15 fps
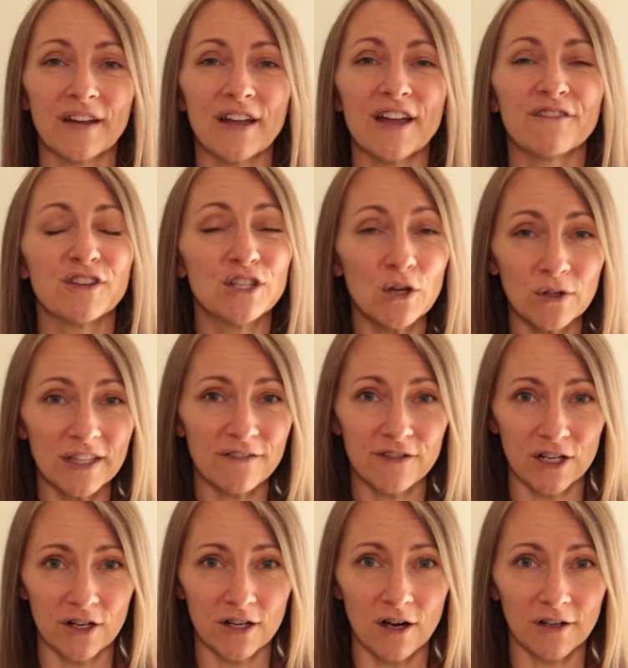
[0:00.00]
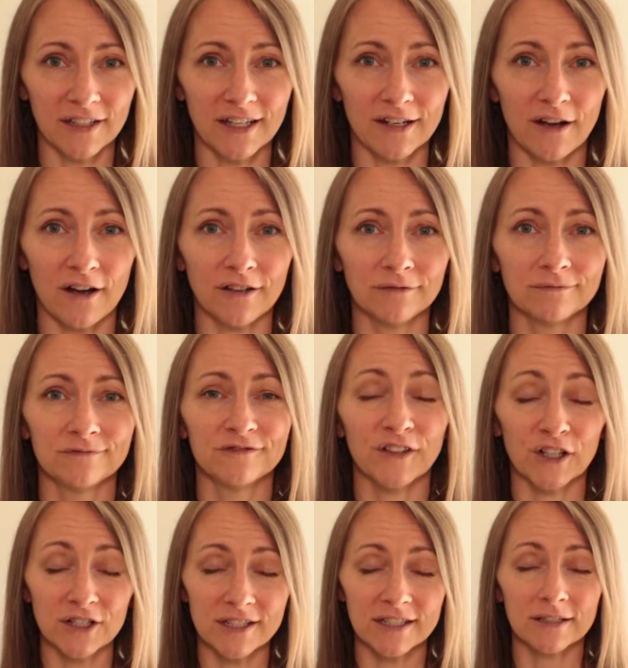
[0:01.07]
If you don't live near an Aldi at all,
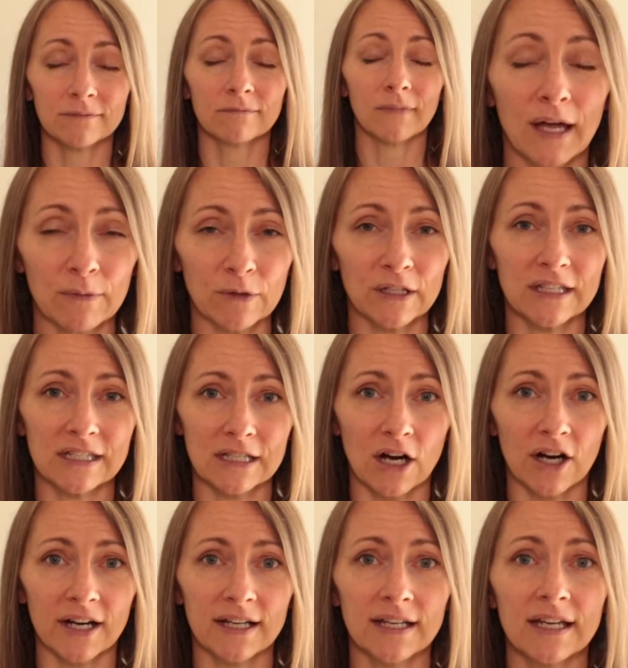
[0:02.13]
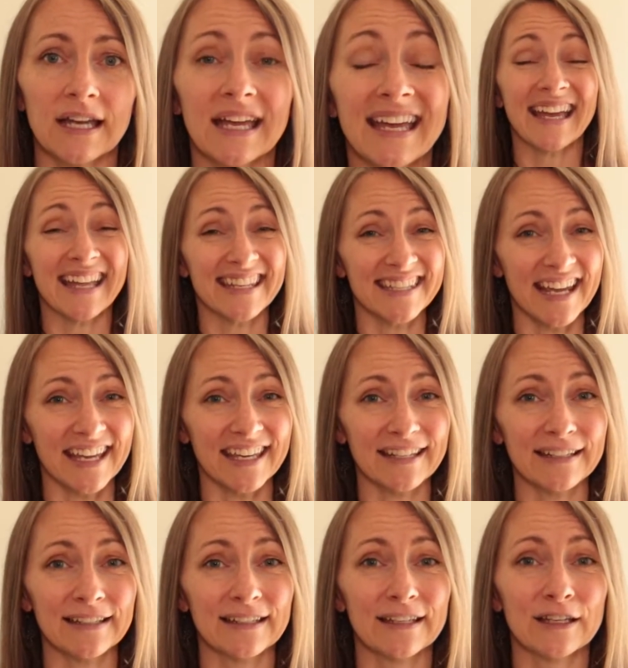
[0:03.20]
first, I'm really sorry. And
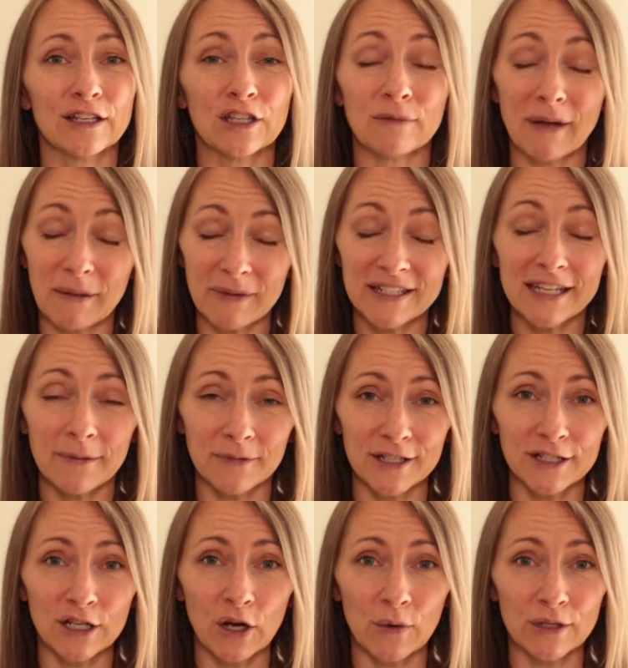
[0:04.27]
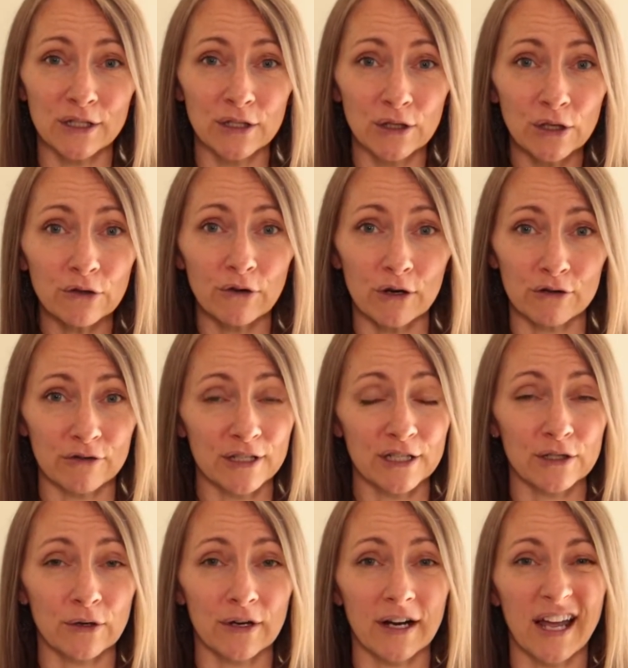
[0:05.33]
second, you might be tempted to go into your grocery
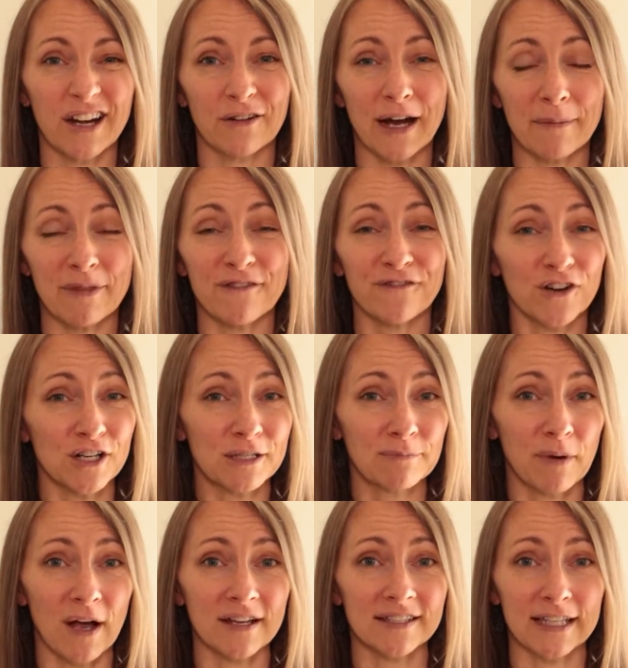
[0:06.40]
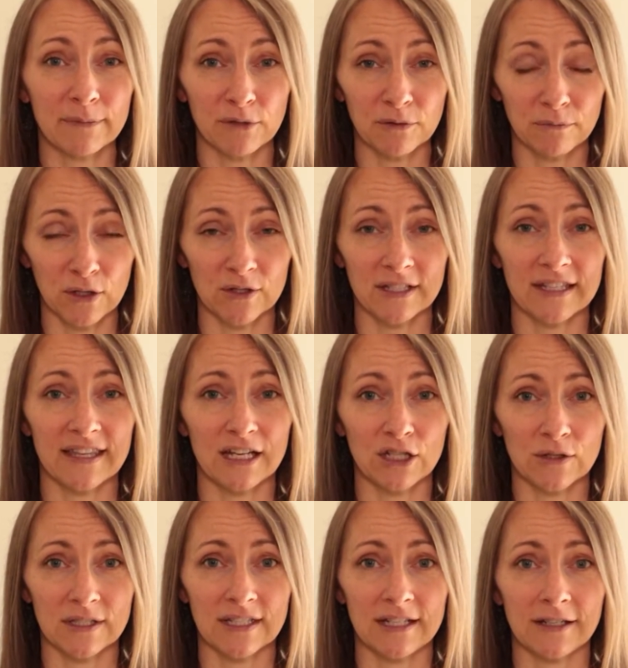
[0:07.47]
store and grab the first box labeled muesli that
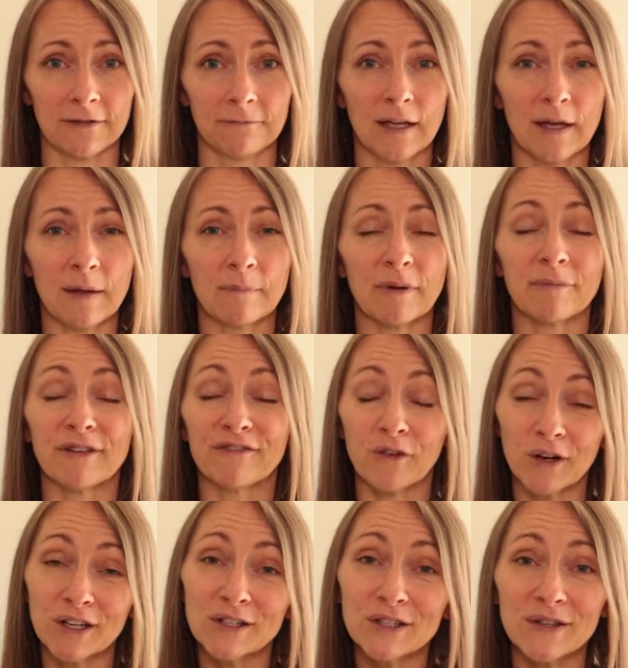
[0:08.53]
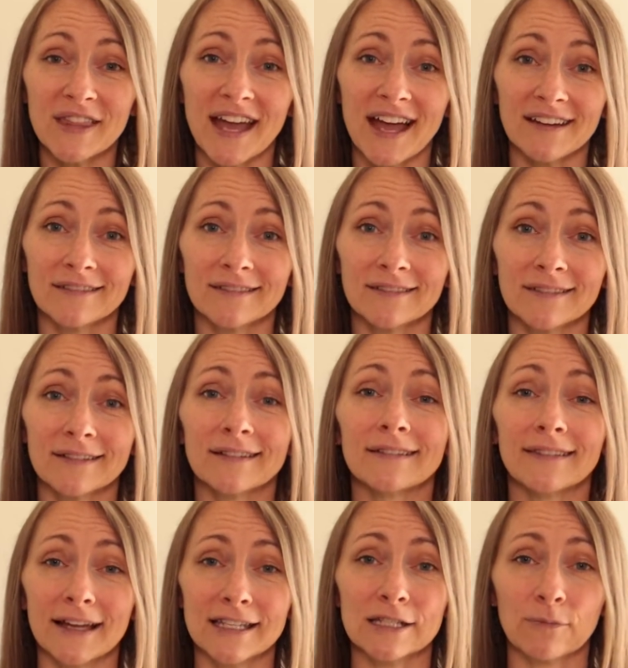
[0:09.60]
you see. But before you do that,
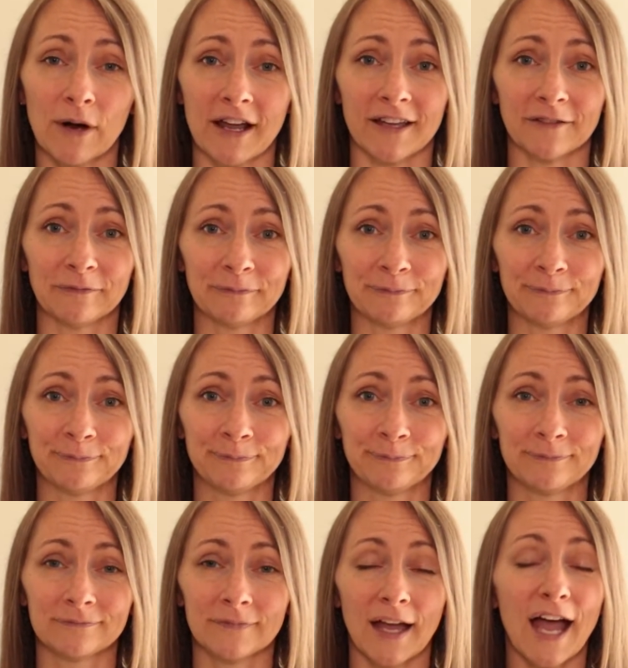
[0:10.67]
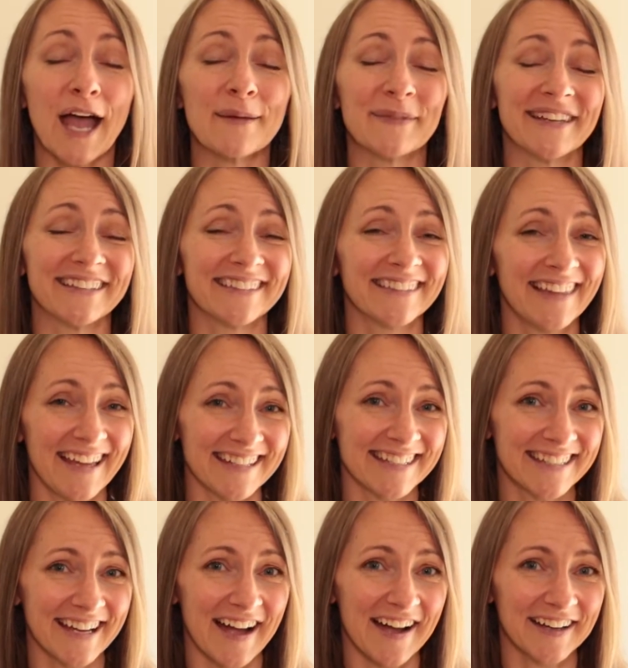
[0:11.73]
let's sprechen. I mean, let's
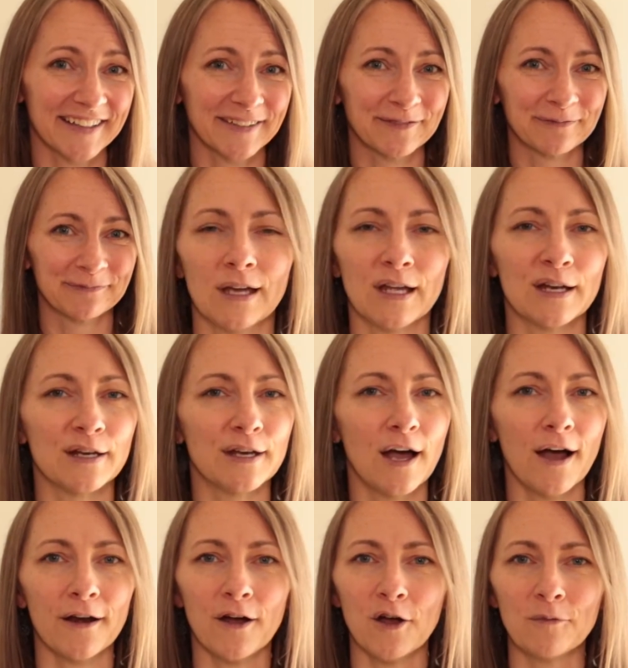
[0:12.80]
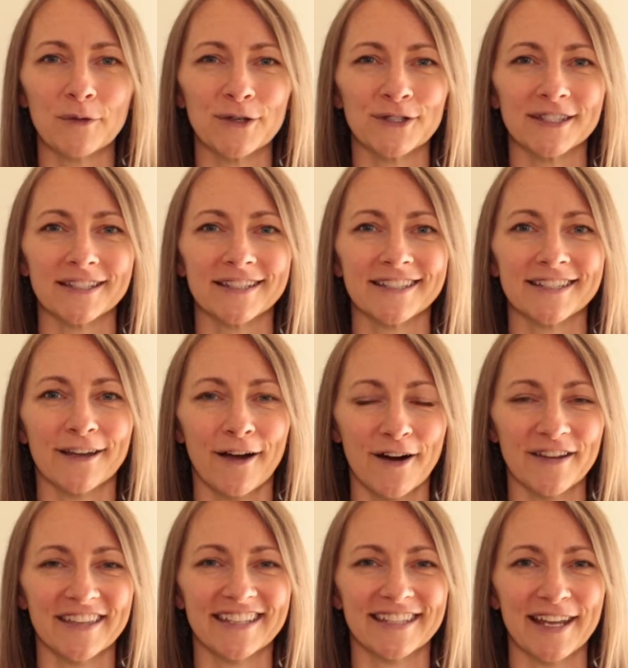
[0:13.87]
talk. Not all mueslis
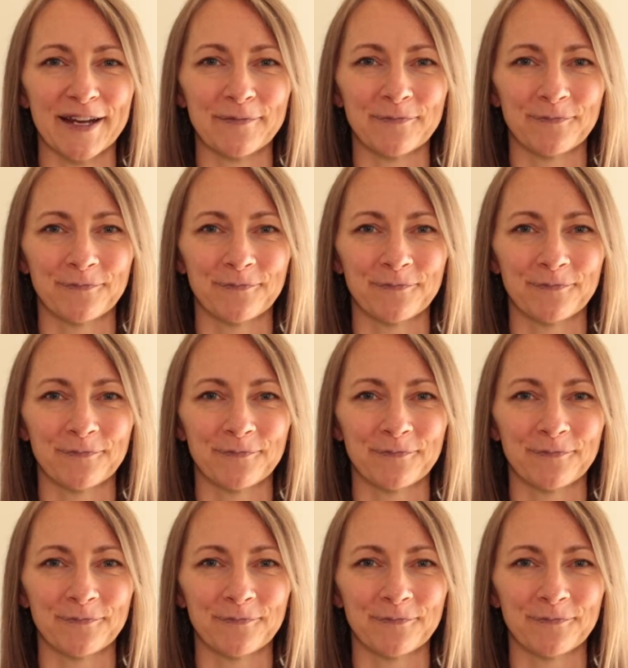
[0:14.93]
are the same.